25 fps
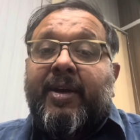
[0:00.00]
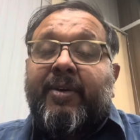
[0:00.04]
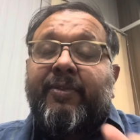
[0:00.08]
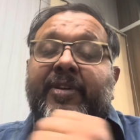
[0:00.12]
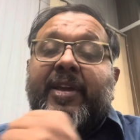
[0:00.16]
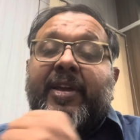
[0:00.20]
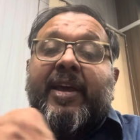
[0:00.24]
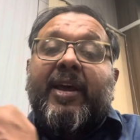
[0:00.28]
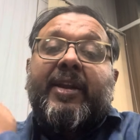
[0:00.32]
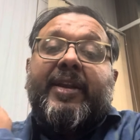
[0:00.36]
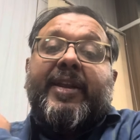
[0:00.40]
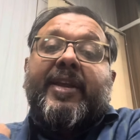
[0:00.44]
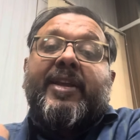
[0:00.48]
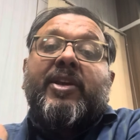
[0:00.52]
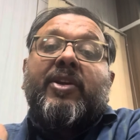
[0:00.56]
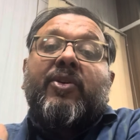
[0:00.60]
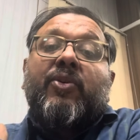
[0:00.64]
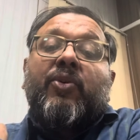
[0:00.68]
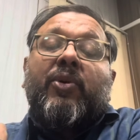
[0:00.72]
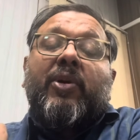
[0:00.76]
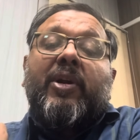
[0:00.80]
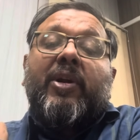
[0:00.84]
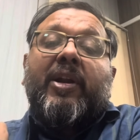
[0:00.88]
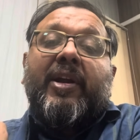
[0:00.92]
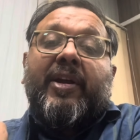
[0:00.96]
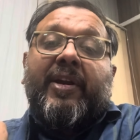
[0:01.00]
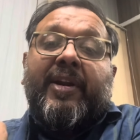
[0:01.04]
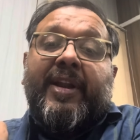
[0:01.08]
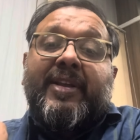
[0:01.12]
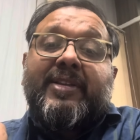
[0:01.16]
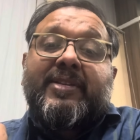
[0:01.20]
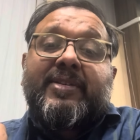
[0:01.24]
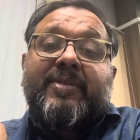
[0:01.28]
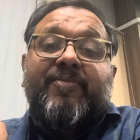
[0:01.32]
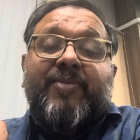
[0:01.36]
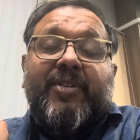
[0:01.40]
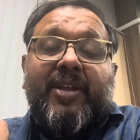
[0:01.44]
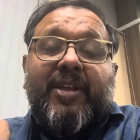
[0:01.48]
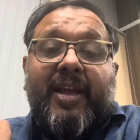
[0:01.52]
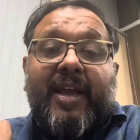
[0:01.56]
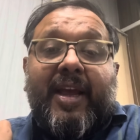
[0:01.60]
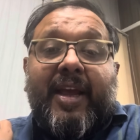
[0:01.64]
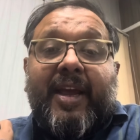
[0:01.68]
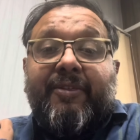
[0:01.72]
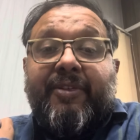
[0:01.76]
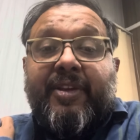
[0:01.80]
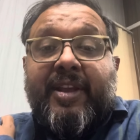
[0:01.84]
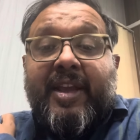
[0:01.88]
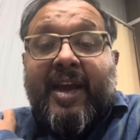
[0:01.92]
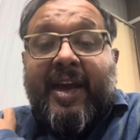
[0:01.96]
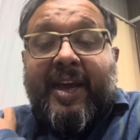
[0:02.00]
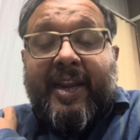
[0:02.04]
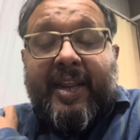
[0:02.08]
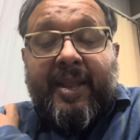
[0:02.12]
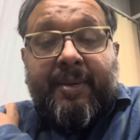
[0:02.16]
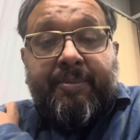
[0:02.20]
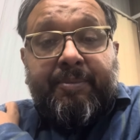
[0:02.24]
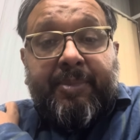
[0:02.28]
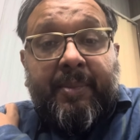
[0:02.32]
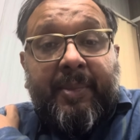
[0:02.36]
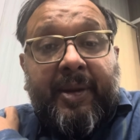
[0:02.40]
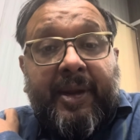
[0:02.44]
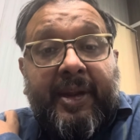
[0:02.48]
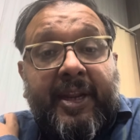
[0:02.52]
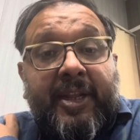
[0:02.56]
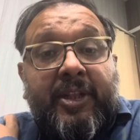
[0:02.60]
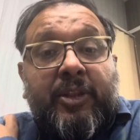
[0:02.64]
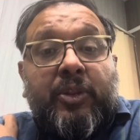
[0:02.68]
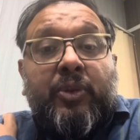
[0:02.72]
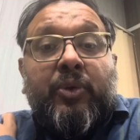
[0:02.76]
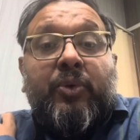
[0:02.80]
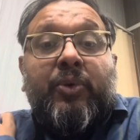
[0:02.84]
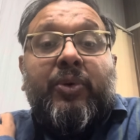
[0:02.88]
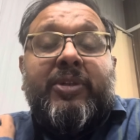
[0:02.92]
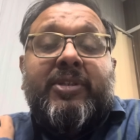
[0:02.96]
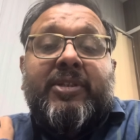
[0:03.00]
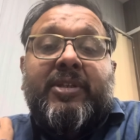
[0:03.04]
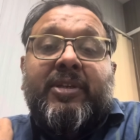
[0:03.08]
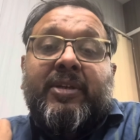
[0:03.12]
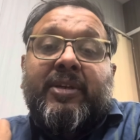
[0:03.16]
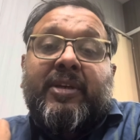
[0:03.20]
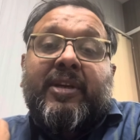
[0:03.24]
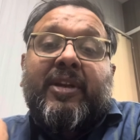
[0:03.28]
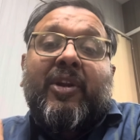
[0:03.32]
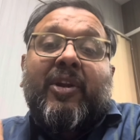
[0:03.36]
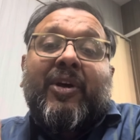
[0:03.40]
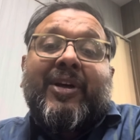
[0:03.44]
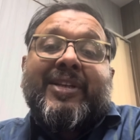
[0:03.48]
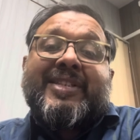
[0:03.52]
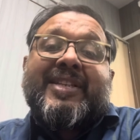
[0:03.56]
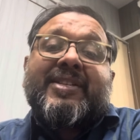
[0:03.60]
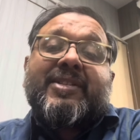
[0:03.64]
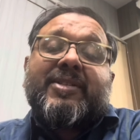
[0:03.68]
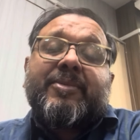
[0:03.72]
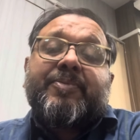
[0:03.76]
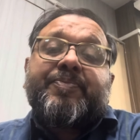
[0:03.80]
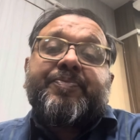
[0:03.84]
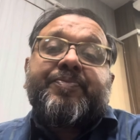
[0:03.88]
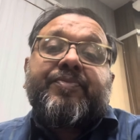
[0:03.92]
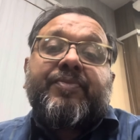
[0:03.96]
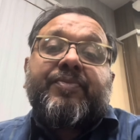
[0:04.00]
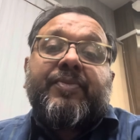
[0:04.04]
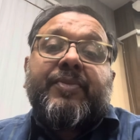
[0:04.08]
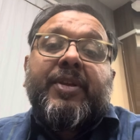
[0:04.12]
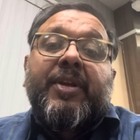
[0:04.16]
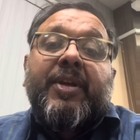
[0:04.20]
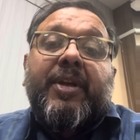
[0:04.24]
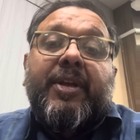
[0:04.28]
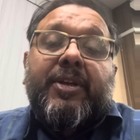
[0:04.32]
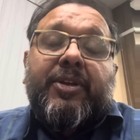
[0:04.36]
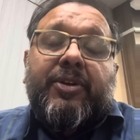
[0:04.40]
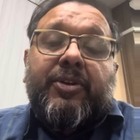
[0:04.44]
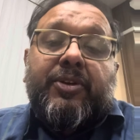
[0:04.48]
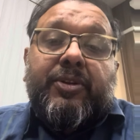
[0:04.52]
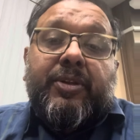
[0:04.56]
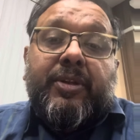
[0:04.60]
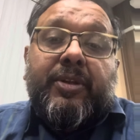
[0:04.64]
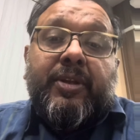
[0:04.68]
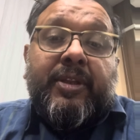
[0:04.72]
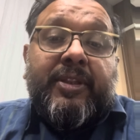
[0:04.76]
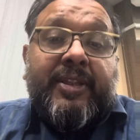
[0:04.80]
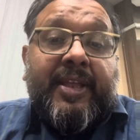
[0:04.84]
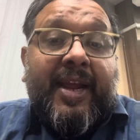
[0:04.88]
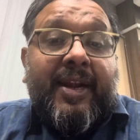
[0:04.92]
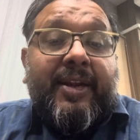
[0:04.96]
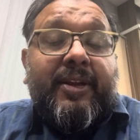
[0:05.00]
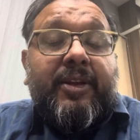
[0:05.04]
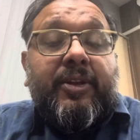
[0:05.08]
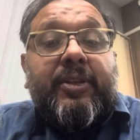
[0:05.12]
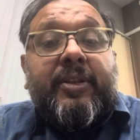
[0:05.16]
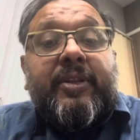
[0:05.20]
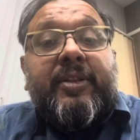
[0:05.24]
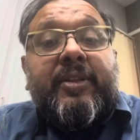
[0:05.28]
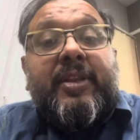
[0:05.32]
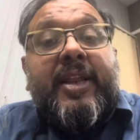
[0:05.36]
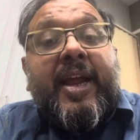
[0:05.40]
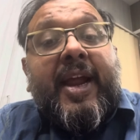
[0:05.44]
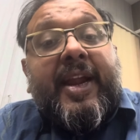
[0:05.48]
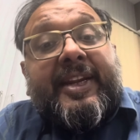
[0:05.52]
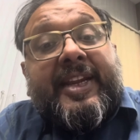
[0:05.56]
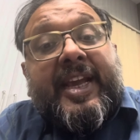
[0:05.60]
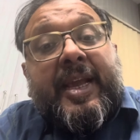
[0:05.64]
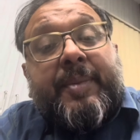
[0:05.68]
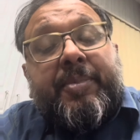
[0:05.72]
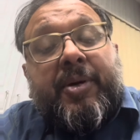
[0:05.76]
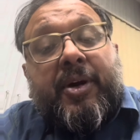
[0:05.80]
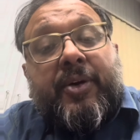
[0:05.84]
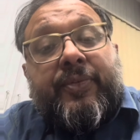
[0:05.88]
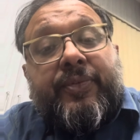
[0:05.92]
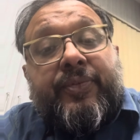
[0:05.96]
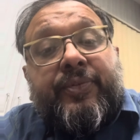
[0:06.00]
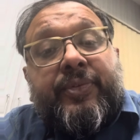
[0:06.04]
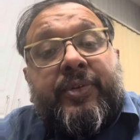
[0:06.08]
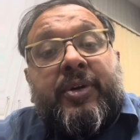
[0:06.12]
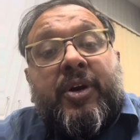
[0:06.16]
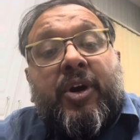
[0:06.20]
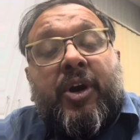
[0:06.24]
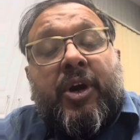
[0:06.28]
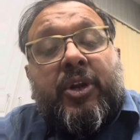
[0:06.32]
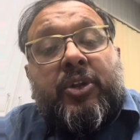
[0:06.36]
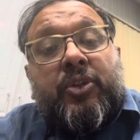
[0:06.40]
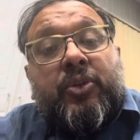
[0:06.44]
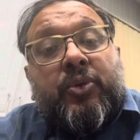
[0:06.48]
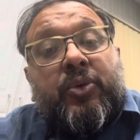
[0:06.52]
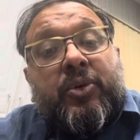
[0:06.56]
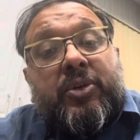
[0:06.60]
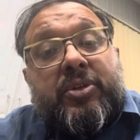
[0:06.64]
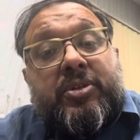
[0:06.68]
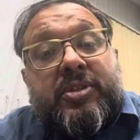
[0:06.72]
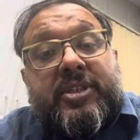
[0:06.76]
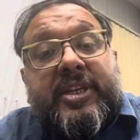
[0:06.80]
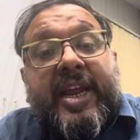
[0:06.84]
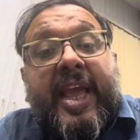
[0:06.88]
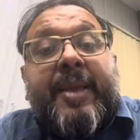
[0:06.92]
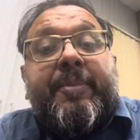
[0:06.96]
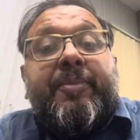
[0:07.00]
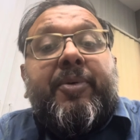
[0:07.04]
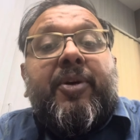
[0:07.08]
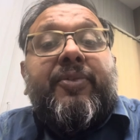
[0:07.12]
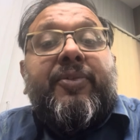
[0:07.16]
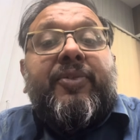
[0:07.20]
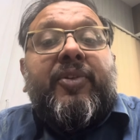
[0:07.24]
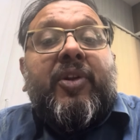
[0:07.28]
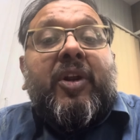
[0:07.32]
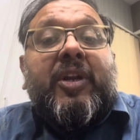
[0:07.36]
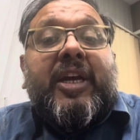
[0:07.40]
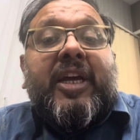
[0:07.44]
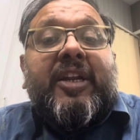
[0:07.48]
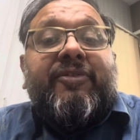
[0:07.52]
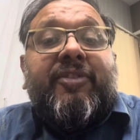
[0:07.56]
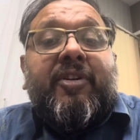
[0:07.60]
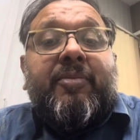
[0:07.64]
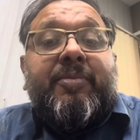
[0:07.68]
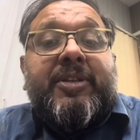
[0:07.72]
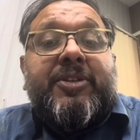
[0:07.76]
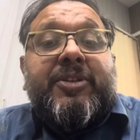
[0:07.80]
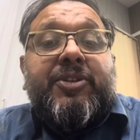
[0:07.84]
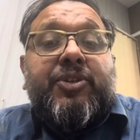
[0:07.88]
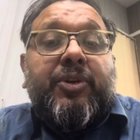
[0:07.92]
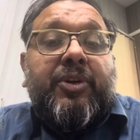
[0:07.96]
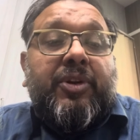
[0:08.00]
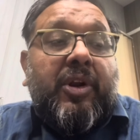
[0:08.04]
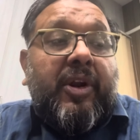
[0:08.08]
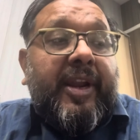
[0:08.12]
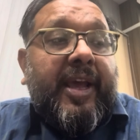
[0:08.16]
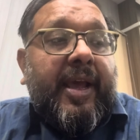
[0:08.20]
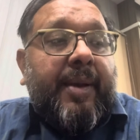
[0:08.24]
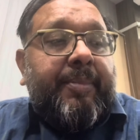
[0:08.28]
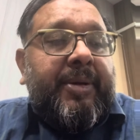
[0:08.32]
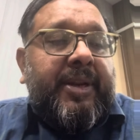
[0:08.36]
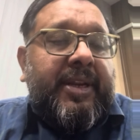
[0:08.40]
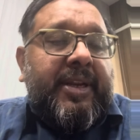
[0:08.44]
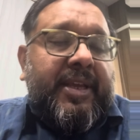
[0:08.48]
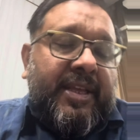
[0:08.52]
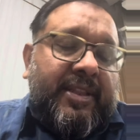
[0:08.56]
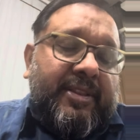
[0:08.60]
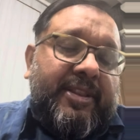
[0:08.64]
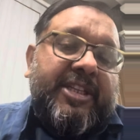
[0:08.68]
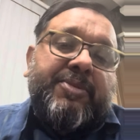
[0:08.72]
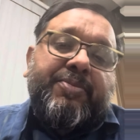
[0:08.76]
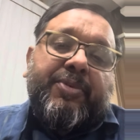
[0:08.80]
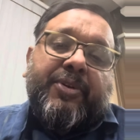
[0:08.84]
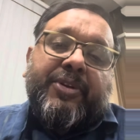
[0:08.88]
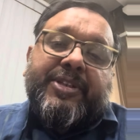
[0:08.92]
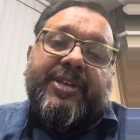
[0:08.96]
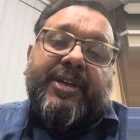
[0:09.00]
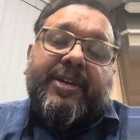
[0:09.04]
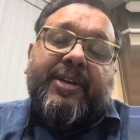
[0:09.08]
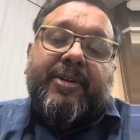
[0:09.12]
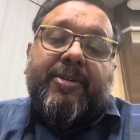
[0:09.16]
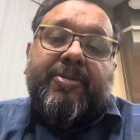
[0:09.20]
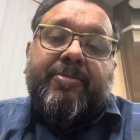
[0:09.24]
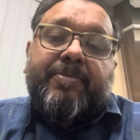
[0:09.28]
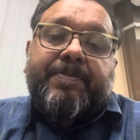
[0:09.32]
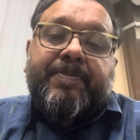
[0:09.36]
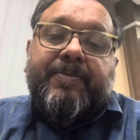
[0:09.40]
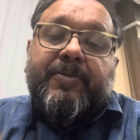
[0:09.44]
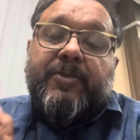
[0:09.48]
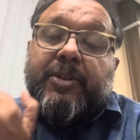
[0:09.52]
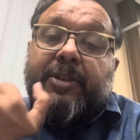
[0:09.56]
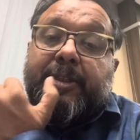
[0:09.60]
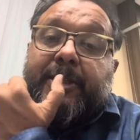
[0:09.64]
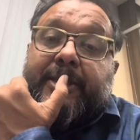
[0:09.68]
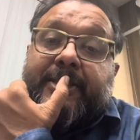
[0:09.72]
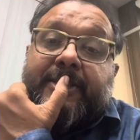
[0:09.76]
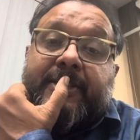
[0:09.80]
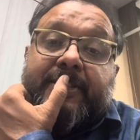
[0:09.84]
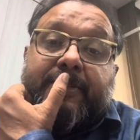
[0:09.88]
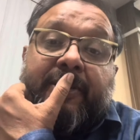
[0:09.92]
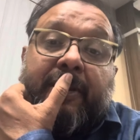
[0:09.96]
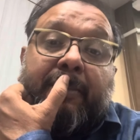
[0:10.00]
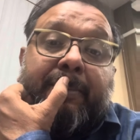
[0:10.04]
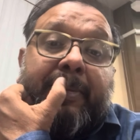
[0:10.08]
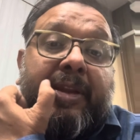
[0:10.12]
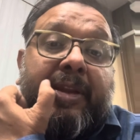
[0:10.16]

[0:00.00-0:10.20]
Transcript: are taking old learnings and we are implementing those clauses that type of or those type of non-conformance should not happen in this project. So this will be